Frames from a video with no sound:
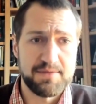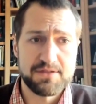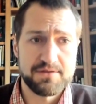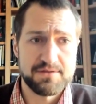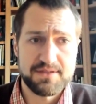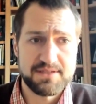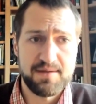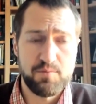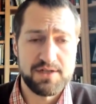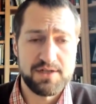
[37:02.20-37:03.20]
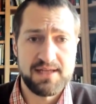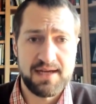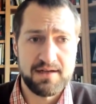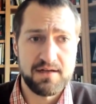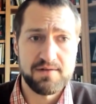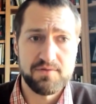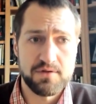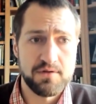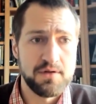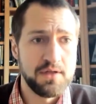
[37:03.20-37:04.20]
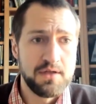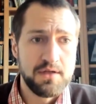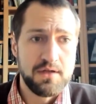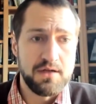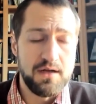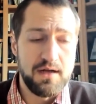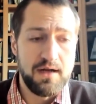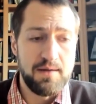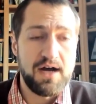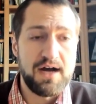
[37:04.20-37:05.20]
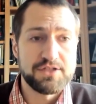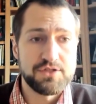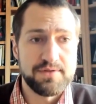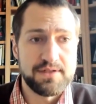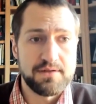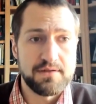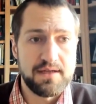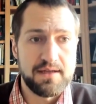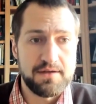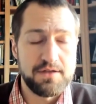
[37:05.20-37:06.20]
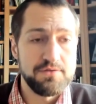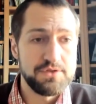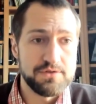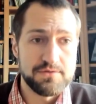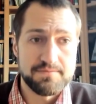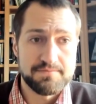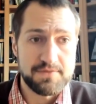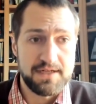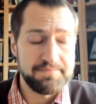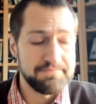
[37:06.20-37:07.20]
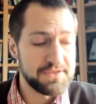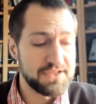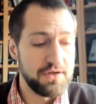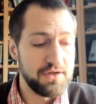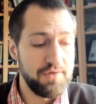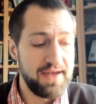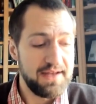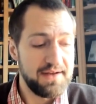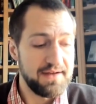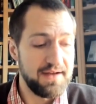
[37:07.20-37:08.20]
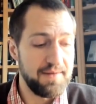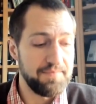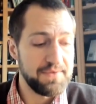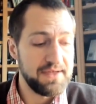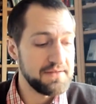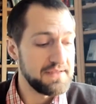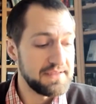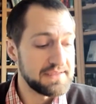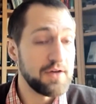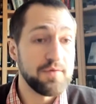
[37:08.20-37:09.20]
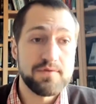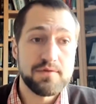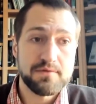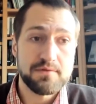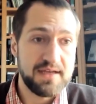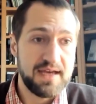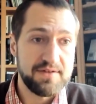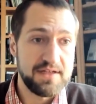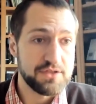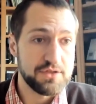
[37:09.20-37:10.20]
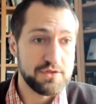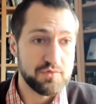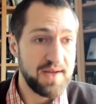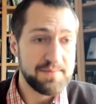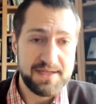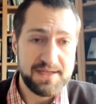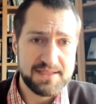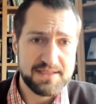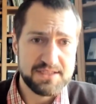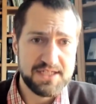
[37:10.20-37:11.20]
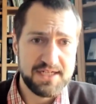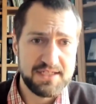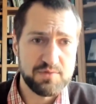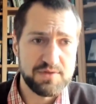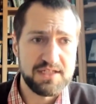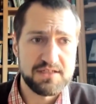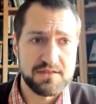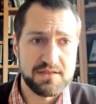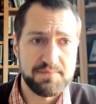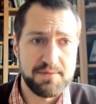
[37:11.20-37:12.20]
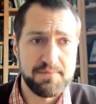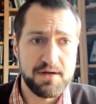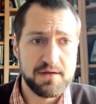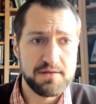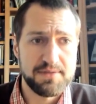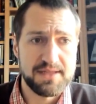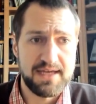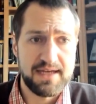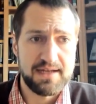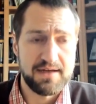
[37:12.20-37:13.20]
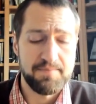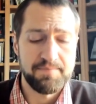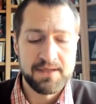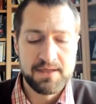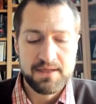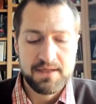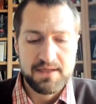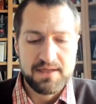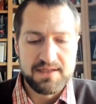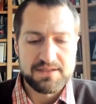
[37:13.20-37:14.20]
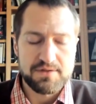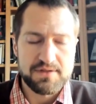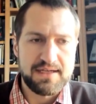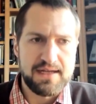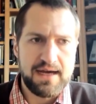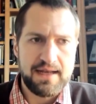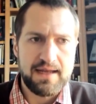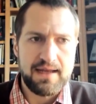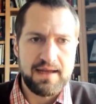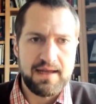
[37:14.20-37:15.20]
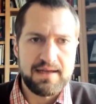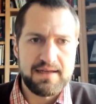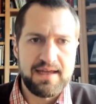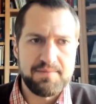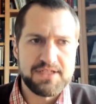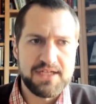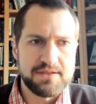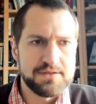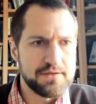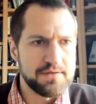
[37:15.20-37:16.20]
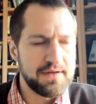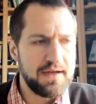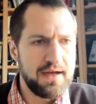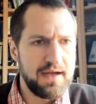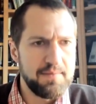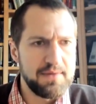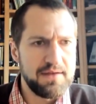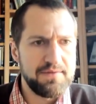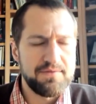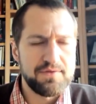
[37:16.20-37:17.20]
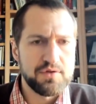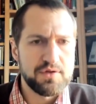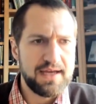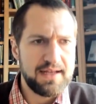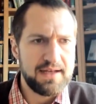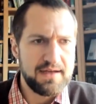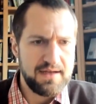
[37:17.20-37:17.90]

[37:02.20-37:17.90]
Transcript: missiles, the same ones that can cover Honshu and Kyushu, right? So that it's helpful to have additional ramp space that the Chinese would need to bombard, but that certainly not a game changer. If you look at